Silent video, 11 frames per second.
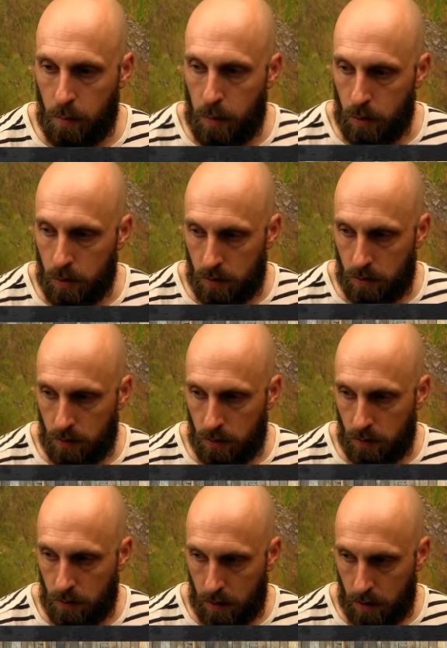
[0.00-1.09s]
boots,
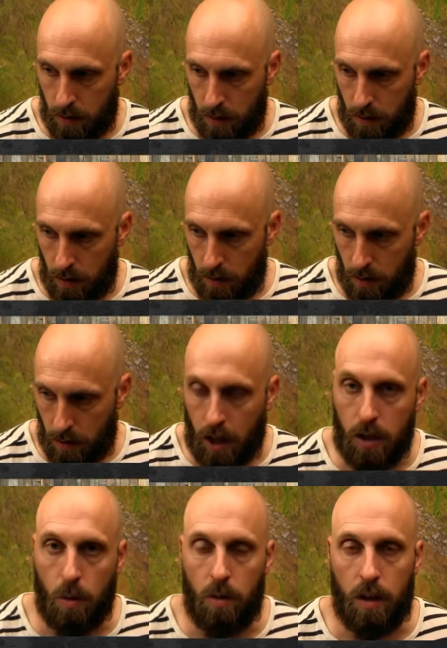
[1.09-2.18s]
the
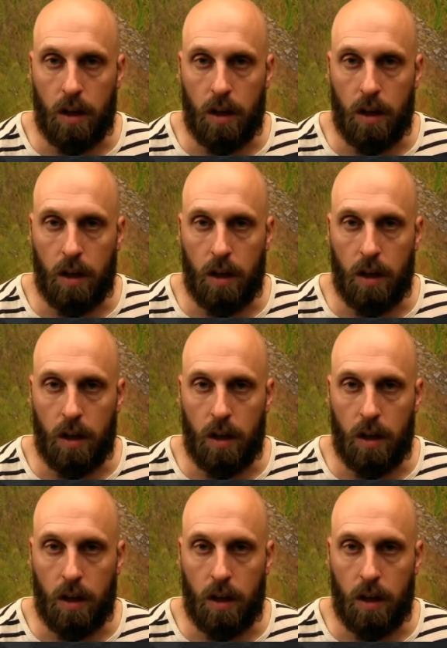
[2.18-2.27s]
clothing.